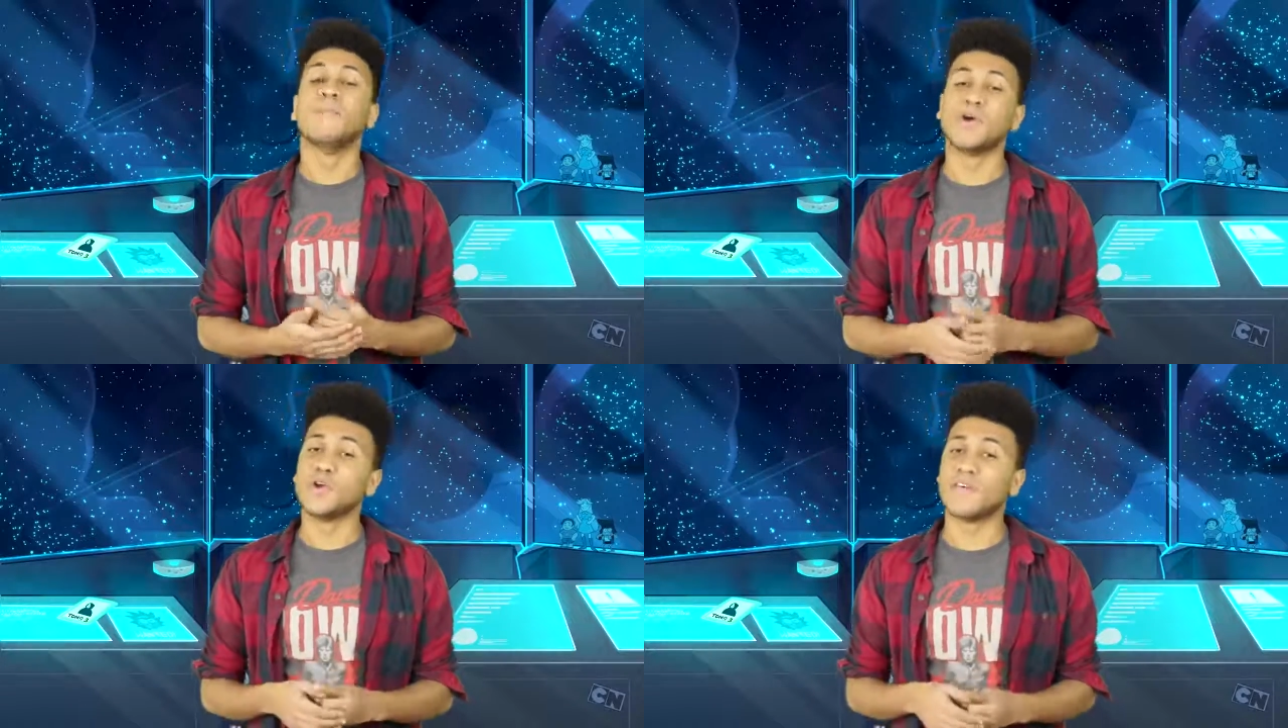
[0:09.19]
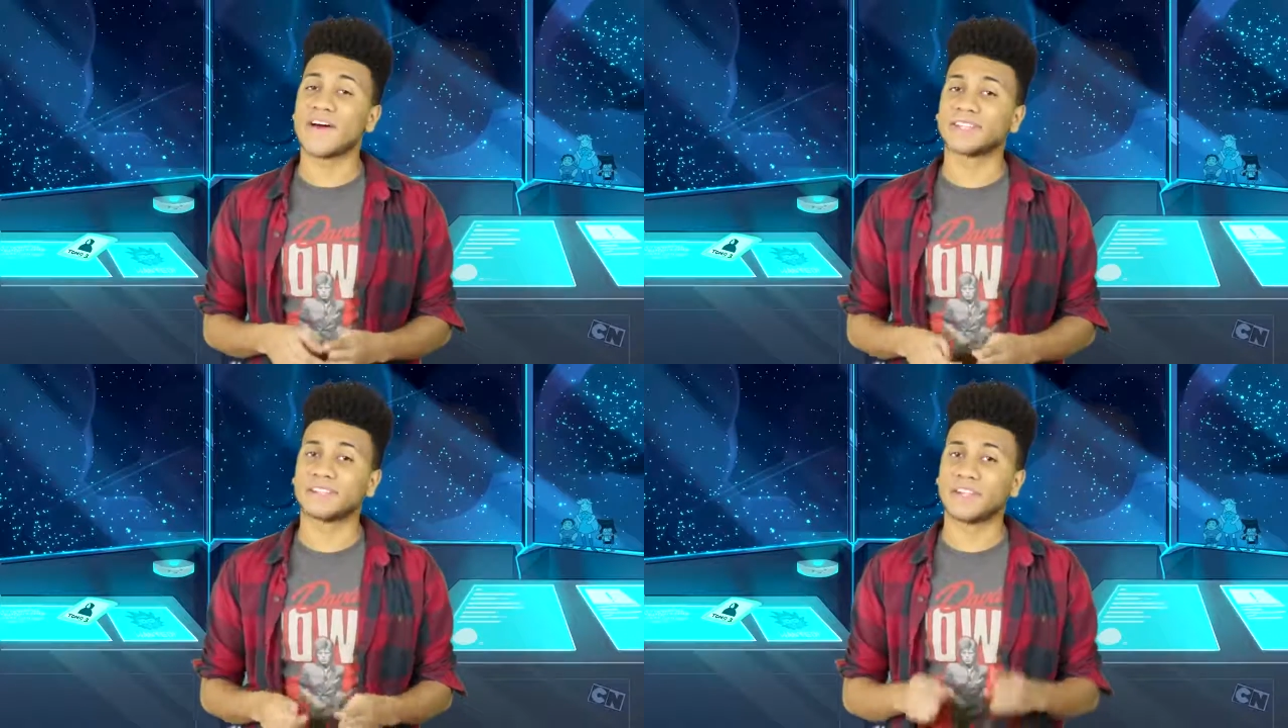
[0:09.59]
but you have
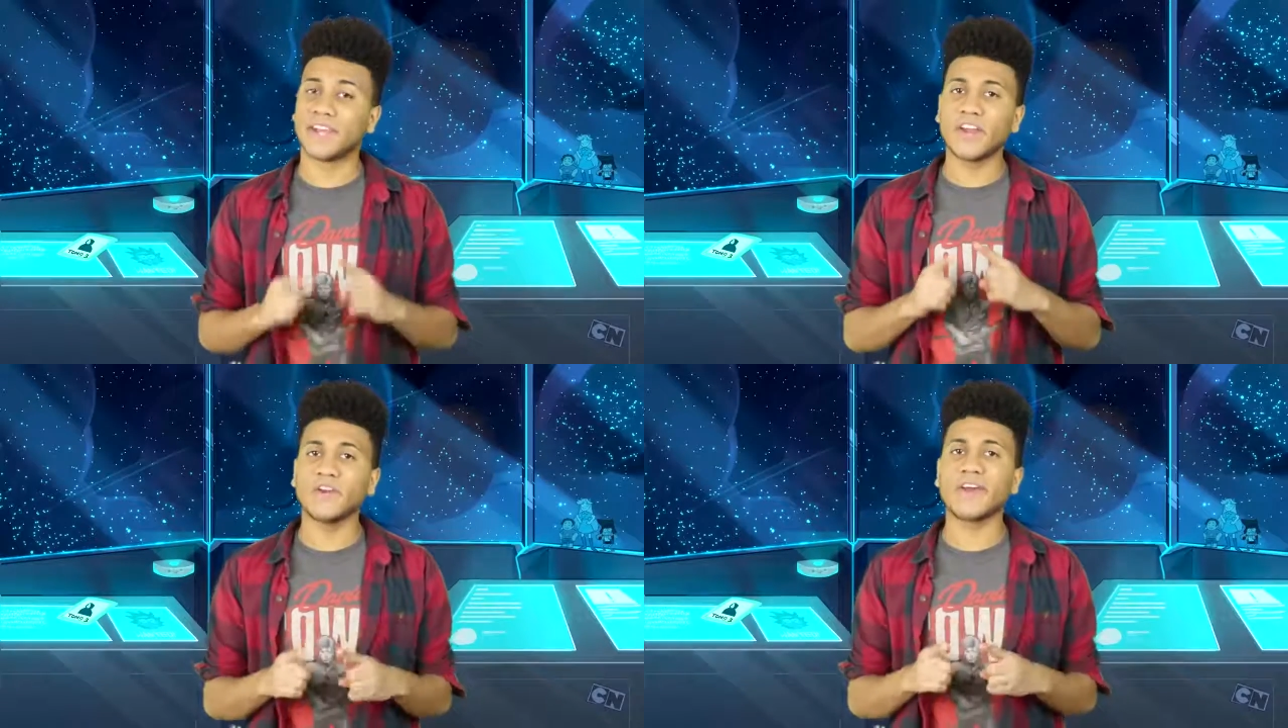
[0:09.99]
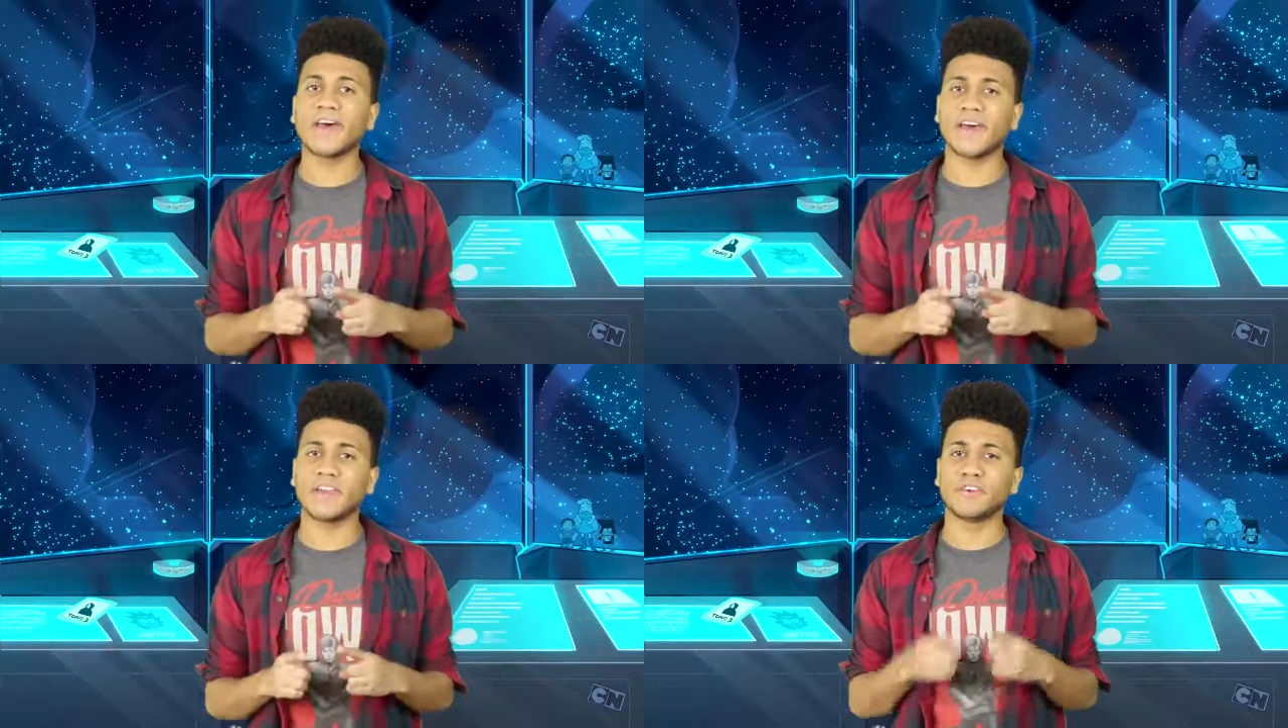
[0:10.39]
access to the
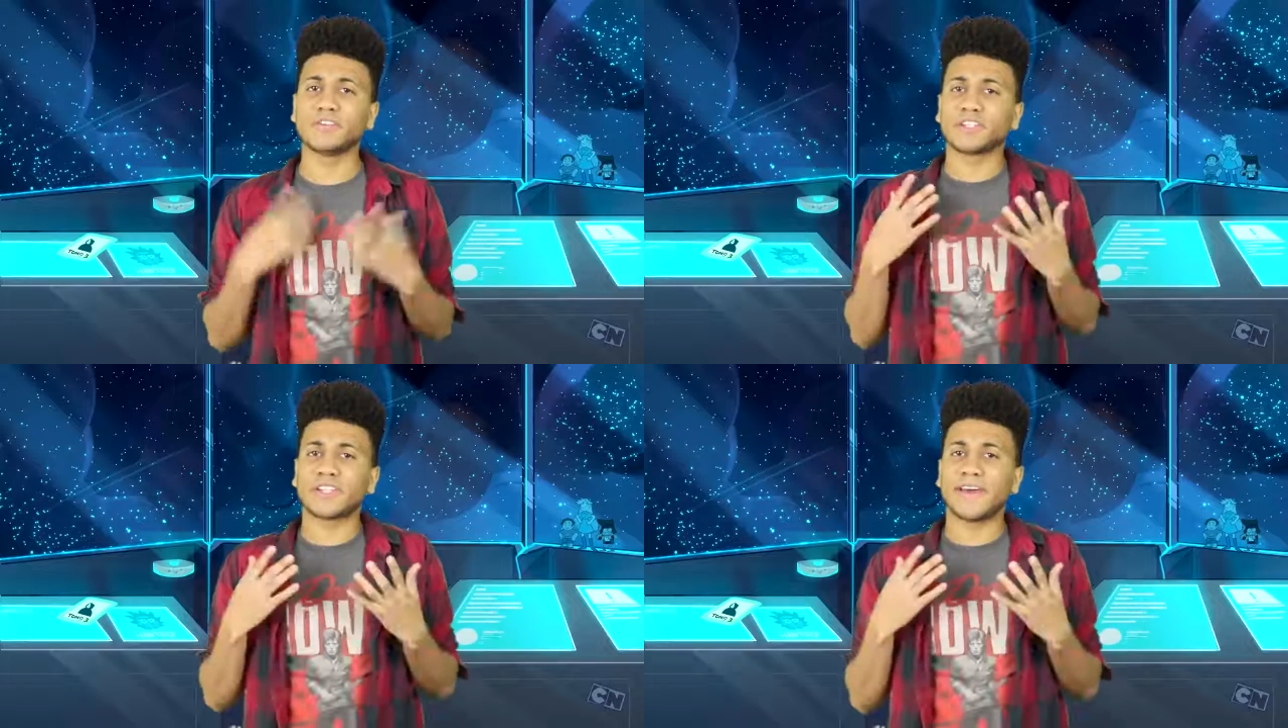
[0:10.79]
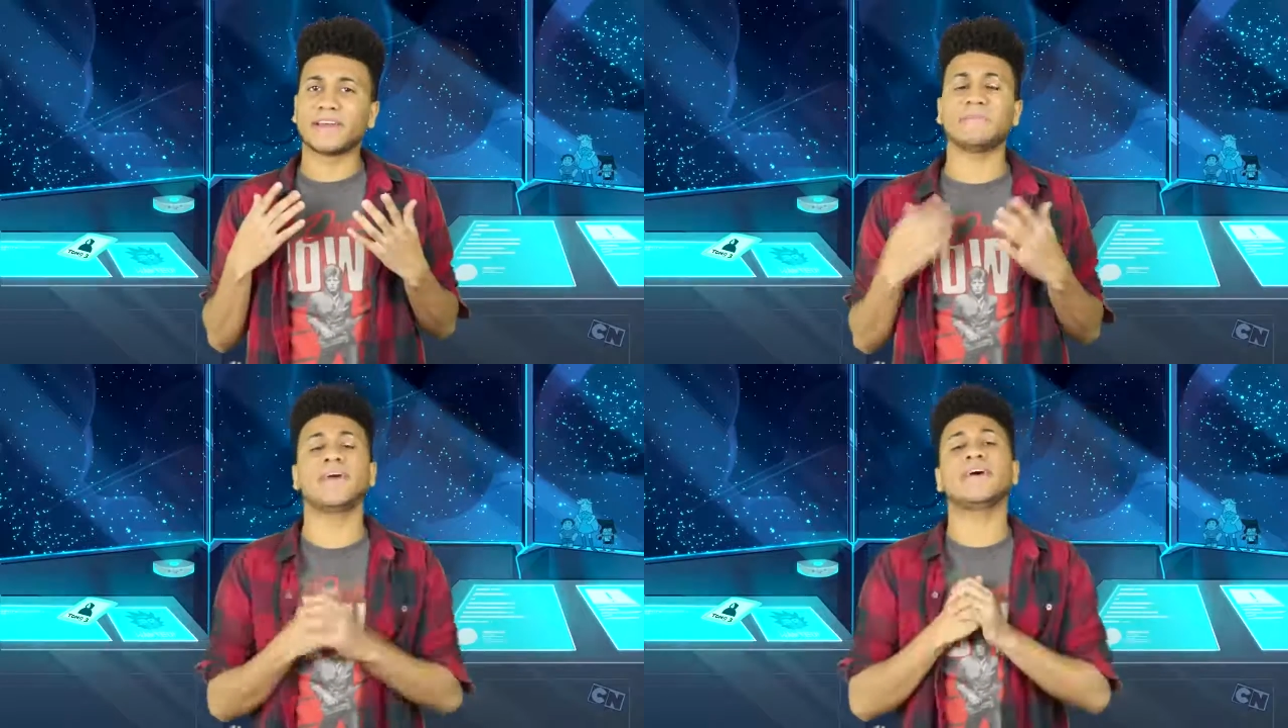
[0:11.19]
internet and you're just
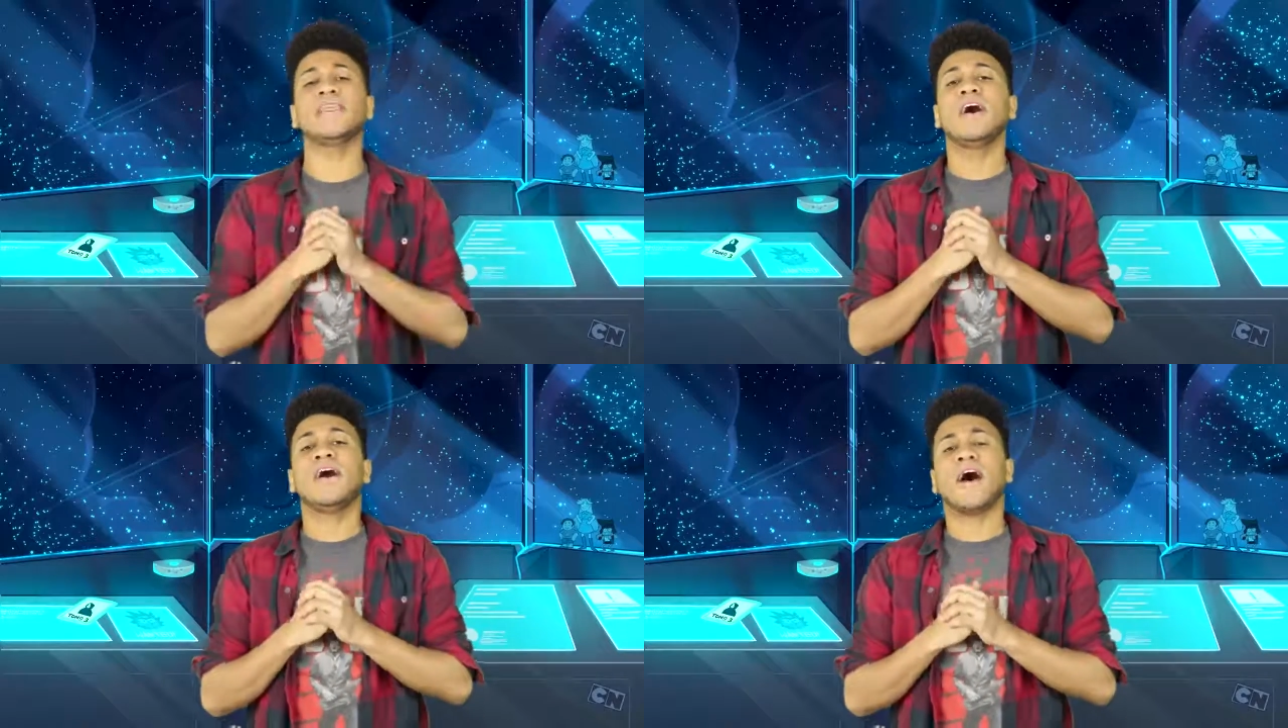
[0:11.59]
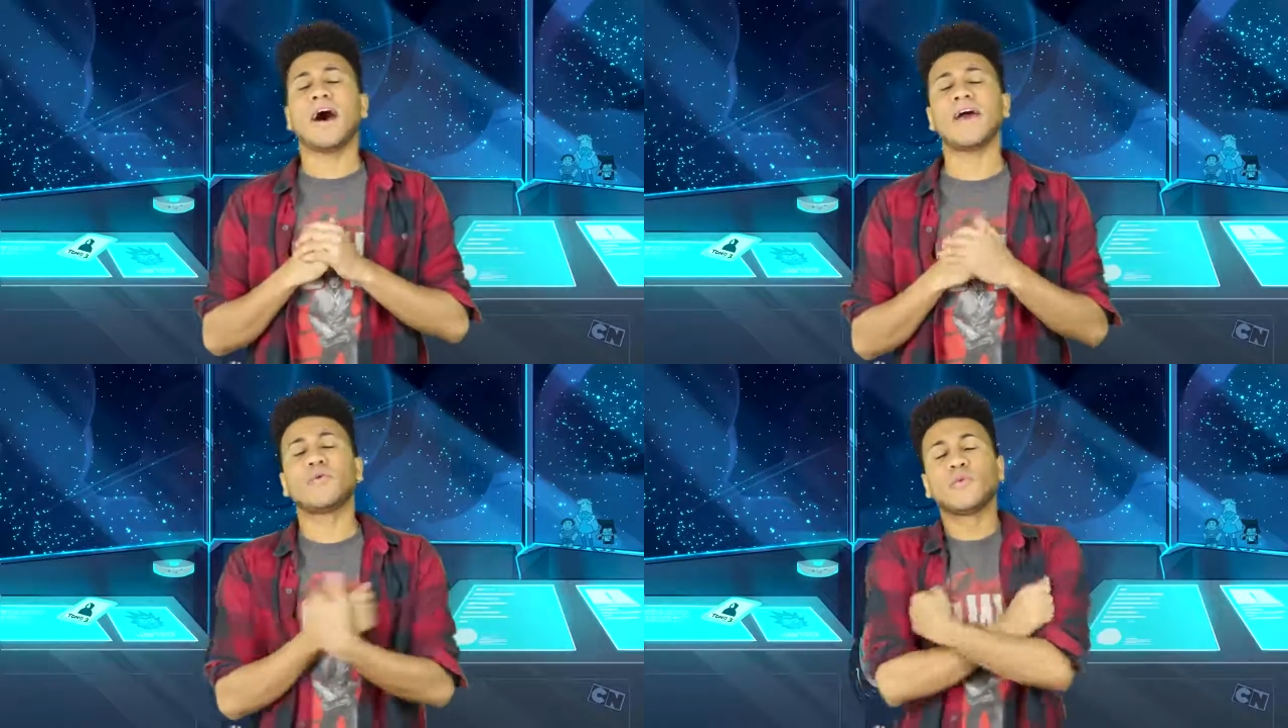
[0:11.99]
like, man,
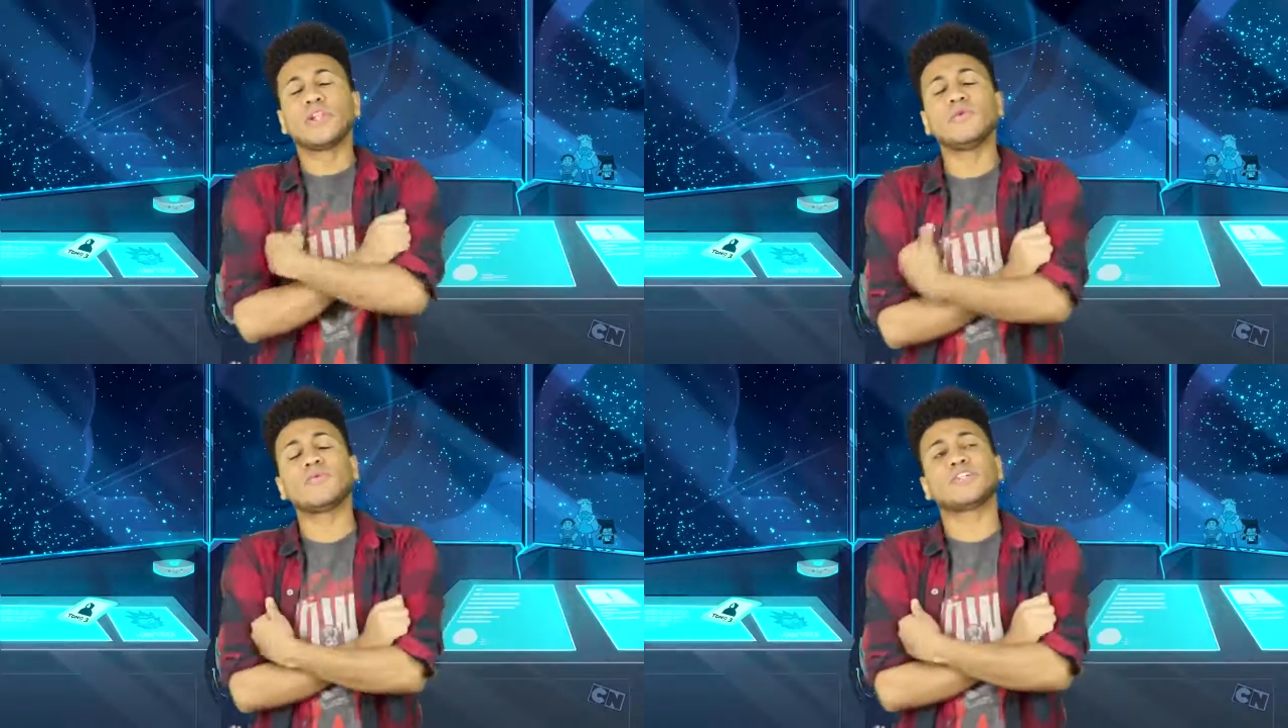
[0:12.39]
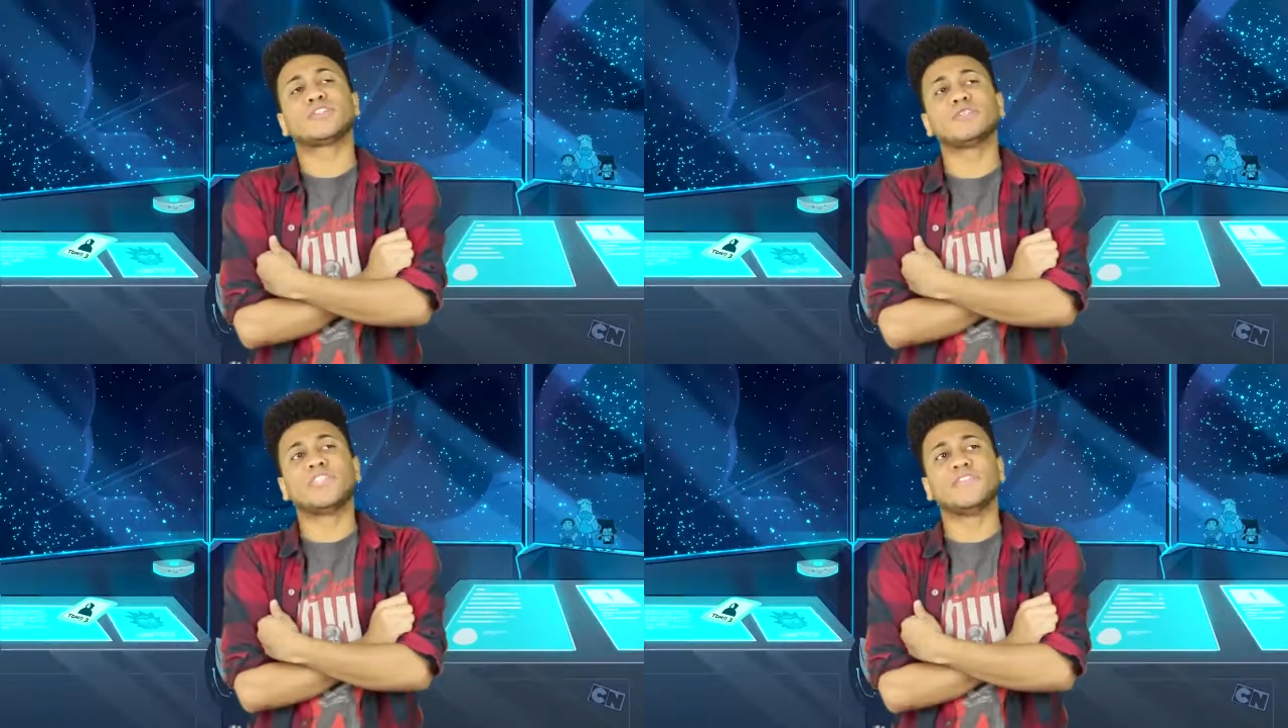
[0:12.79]
I really want to watch
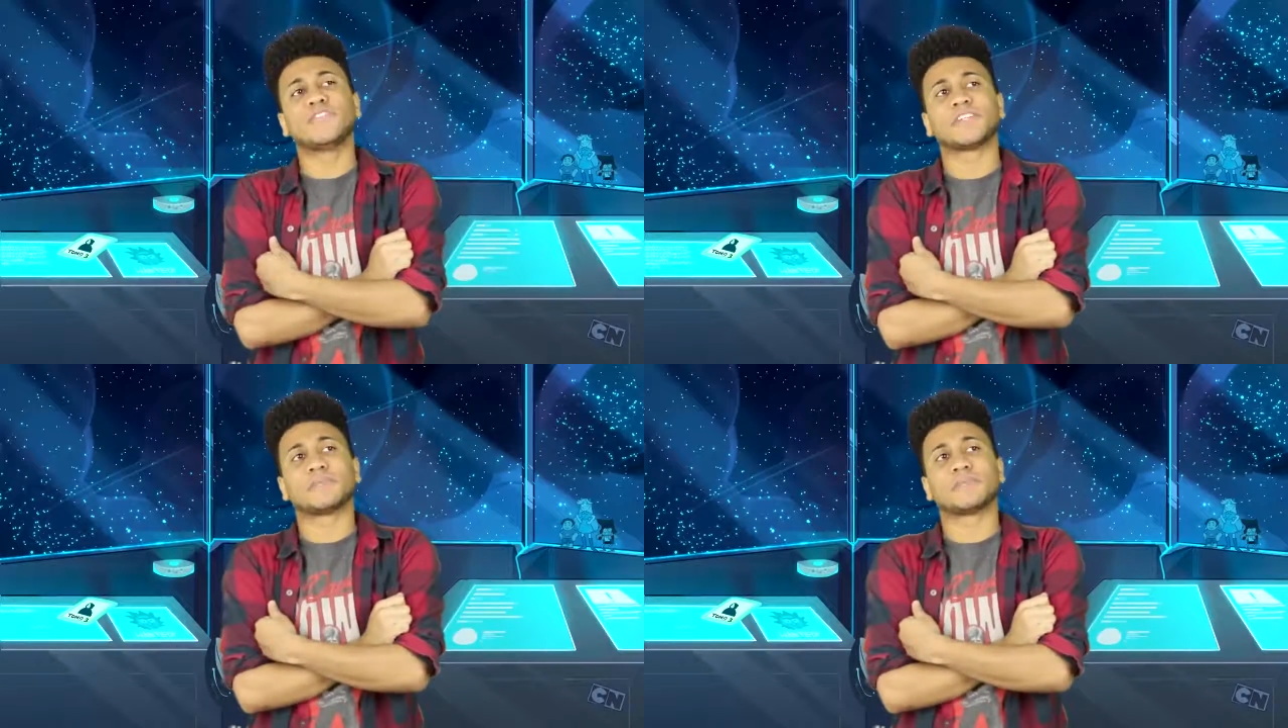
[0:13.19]
this new Steven Universe